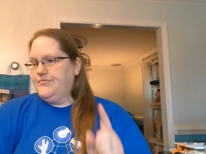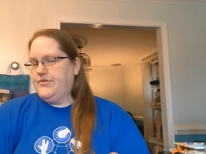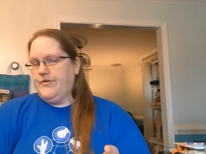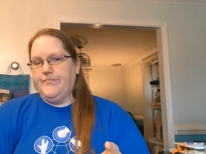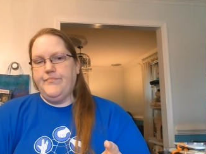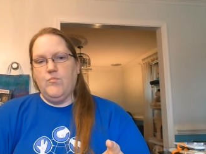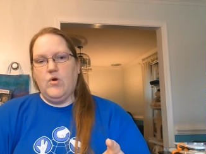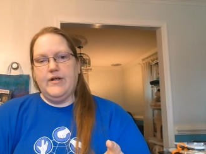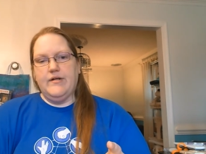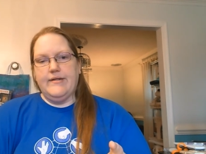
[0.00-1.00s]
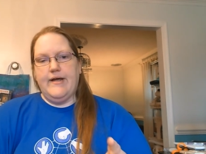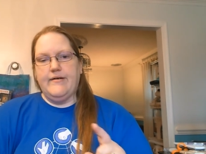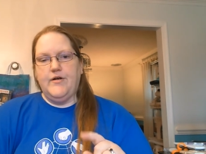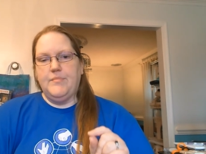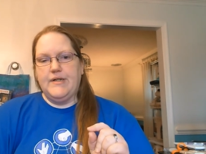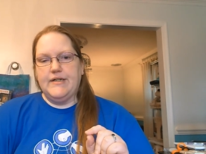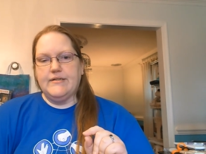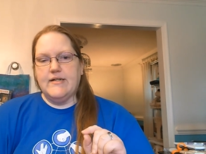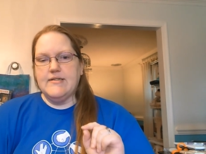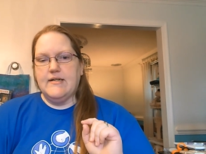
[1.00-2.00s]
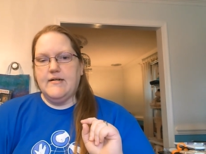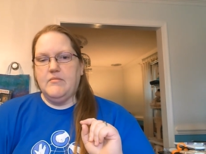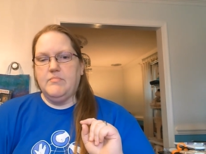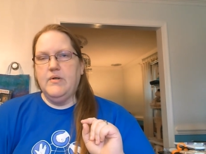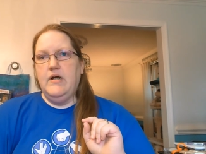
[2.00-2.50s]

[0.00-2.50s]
So working on that, hoping to get that set up.